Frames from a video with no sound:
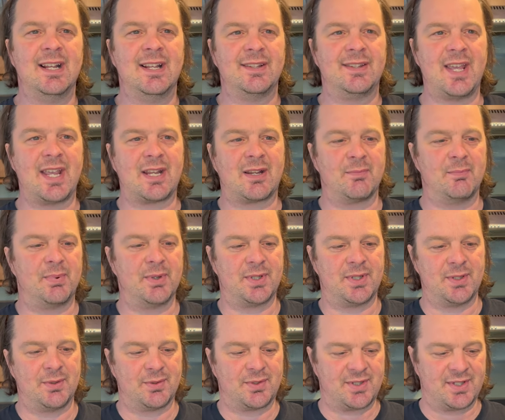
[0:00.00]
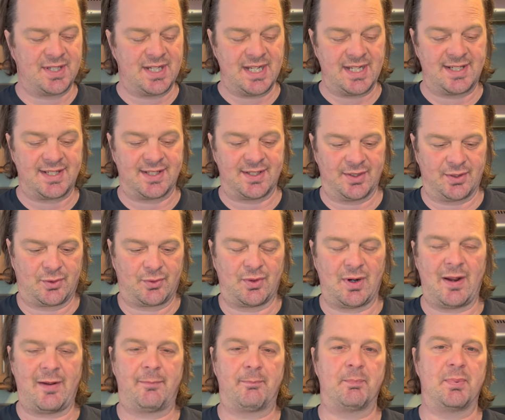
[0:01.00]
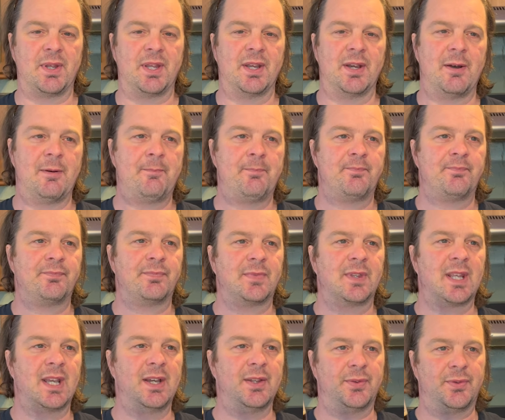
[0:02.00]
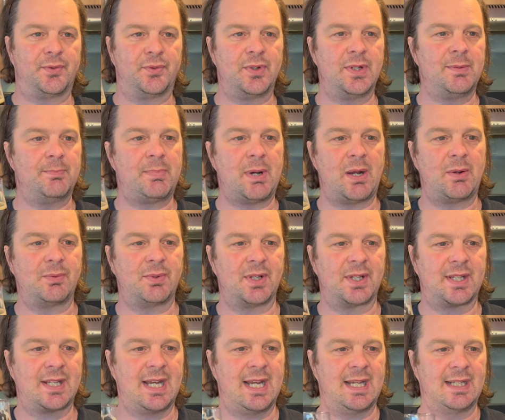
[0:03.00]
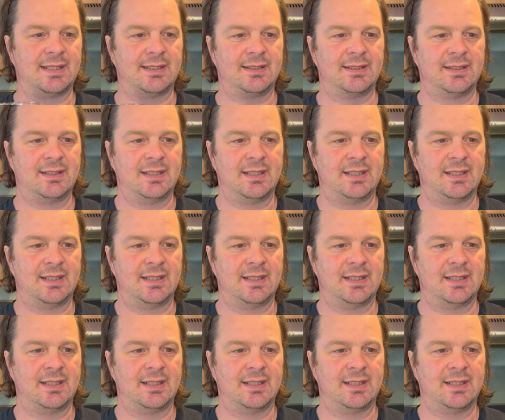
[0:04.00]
they can produce decent craft beer at £3 a can